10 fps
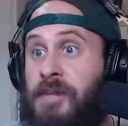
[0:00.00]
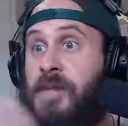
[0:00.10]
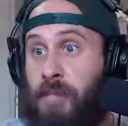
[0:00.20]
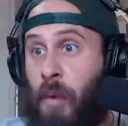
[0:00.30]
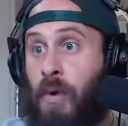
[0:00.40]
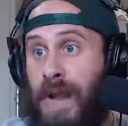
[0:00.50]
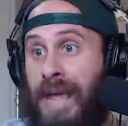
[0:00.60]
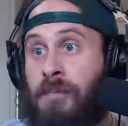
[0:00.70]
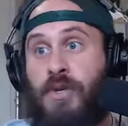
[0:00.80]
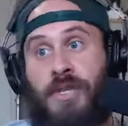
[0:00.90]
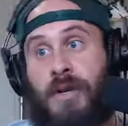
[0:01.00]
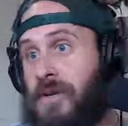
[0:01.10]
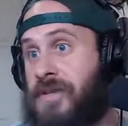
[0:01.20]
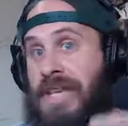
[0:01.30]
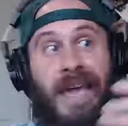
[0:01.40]
support animal
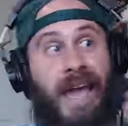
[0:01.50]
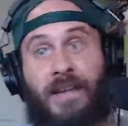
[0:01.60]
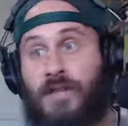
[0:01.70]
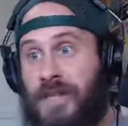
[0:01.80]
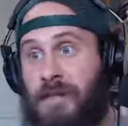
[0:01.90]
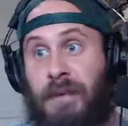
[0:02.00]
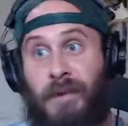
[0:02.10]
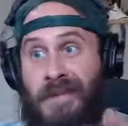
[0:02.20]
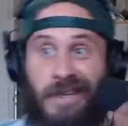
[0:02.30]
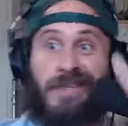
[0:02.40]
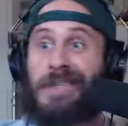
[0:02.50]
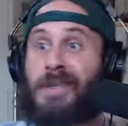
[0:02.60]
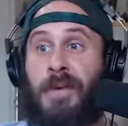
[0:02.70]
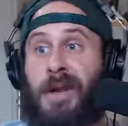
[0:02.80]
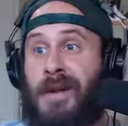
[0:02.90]
shelters. And Justin Bieber doesn't
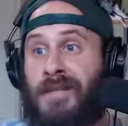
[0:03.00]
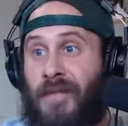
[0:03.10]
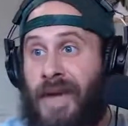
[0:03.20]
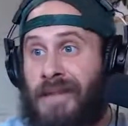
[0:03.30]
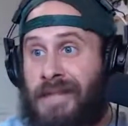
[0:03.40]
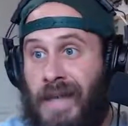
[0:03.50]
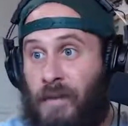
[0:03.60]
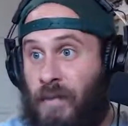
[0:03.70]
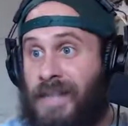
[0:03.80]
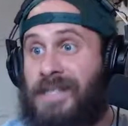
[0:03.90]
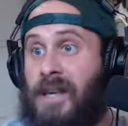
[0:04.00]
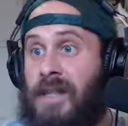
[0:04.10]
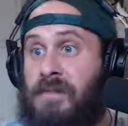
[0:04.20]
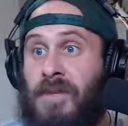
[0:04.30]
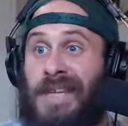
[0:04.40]
spit on his fans and writes
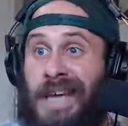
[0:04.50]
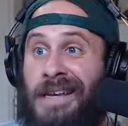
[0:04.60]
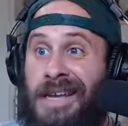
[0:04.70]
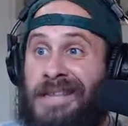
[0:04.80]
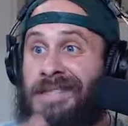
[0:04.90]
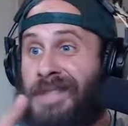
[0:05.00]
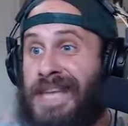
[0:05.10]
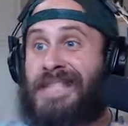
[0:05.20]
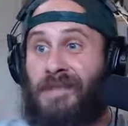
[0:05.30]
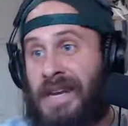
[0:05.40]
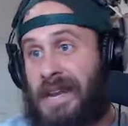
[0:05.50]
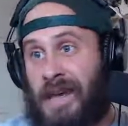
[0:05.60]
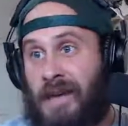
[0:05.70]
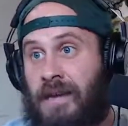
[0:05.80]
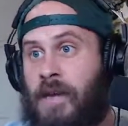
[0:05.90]
solid music and is less of an
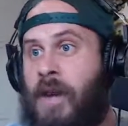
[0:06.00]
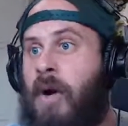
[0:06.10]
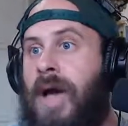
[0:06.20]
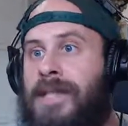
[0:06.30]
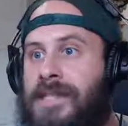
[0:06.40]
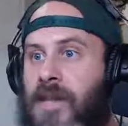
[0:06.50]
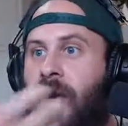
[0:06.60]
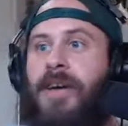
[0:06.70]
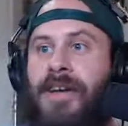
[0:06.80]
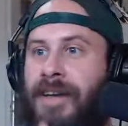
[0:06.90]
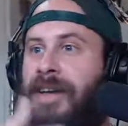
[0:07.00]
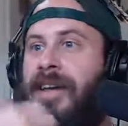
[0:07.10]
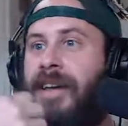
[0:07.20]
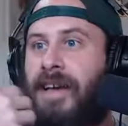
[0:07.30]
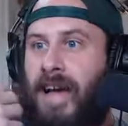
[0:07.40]
idiot, you know? And so
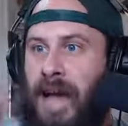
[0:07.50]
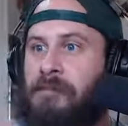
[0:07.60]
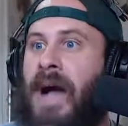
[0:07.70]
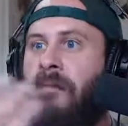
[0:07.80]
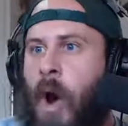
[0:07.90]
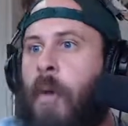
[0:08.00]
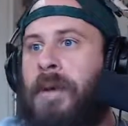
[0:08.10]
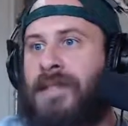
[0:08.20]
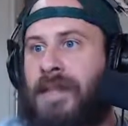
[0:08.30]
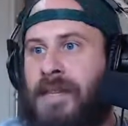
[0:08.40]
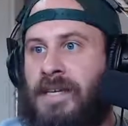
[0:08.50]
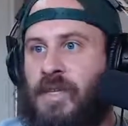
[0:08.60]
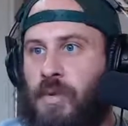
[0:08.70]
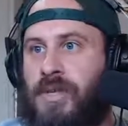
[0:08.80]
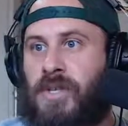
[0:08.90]
I'm hoping that these
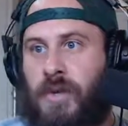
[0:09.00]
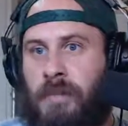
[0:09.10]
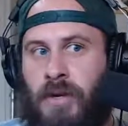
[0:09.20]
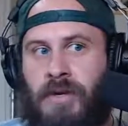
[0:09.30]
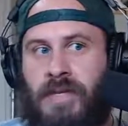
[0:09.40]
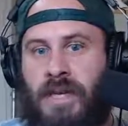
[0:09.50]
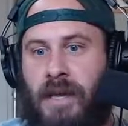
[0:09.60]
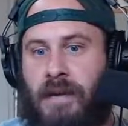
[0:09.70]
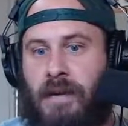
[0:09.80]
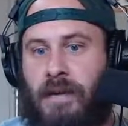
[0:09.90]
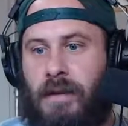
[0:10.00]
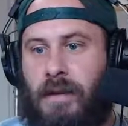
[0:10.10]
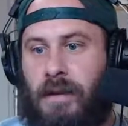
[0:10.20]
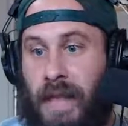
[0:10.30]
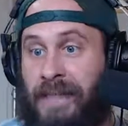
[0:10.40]
Twitch streamers can,
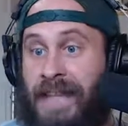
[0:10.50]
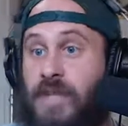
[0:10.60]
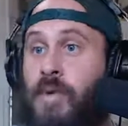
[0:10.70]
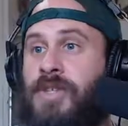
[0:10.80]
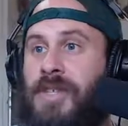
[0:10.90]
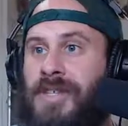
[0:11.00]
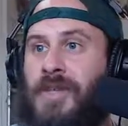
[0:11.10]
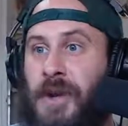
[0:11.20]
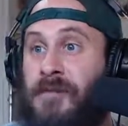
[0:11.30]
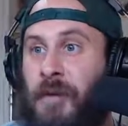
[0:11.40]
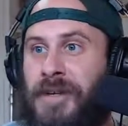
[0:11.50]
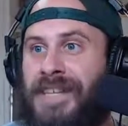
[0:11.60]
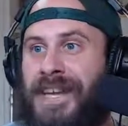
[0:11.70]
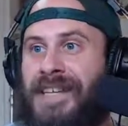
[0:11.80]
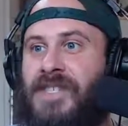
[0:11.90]
like, that Twitch can start
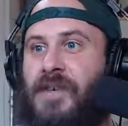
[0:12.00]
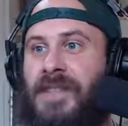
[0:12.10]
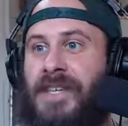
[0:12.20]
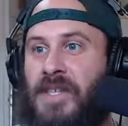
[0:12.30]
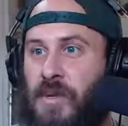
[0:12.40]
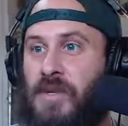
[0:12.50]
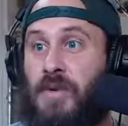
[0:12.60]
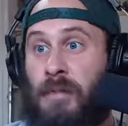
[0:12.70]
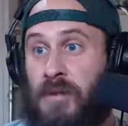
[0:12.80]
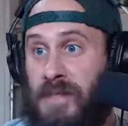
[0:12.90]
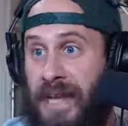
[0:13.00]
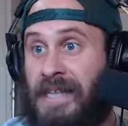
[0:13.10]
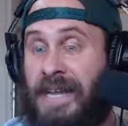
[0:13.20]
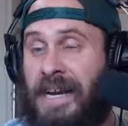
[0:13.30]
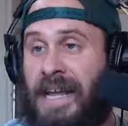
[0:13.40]
enforcing it, so that these Twitch streamers like
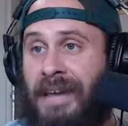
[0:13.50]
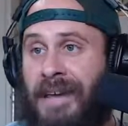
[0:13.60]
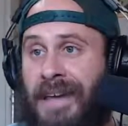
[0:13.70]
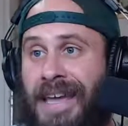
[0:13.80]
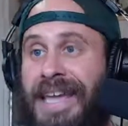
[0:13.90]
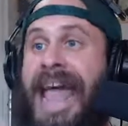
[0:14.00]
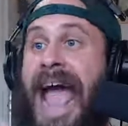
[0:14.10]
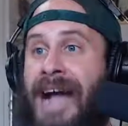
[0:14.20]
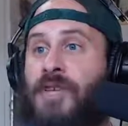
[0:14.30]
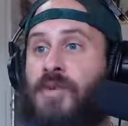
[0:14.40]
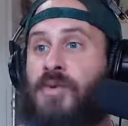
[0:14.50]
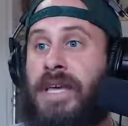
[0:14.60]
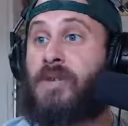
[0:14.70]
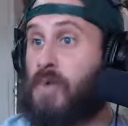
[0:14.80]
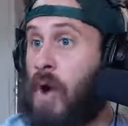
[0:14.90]
Alinity can
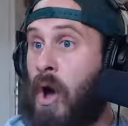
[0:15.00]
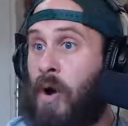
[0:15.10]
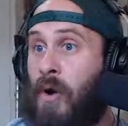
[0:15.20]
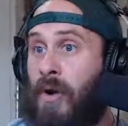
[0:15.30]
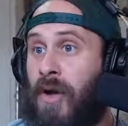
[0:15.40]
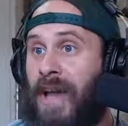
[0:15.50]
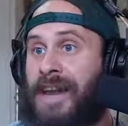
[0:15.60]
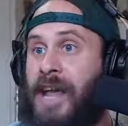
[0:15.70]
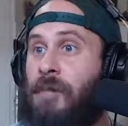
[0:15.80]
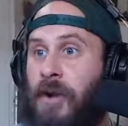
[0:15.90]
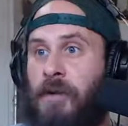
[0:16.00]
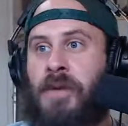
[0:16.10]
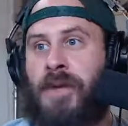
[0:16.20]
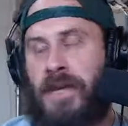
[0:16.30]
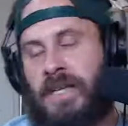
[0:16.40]
actually grow and help their
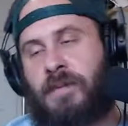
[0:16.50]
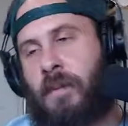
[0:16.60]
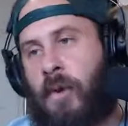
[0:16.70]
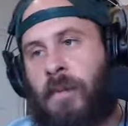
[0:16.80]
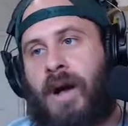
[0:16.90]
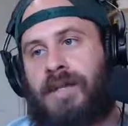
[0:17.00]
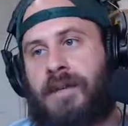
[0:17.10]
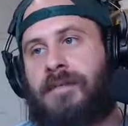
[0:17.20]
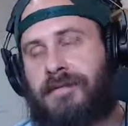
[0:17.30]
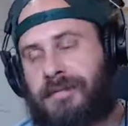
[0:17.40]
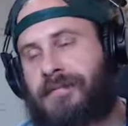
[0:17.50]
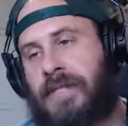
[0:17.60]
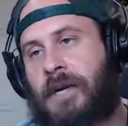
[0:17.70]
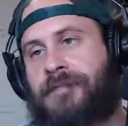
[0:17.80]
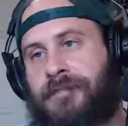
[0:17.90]
communities be more positive. So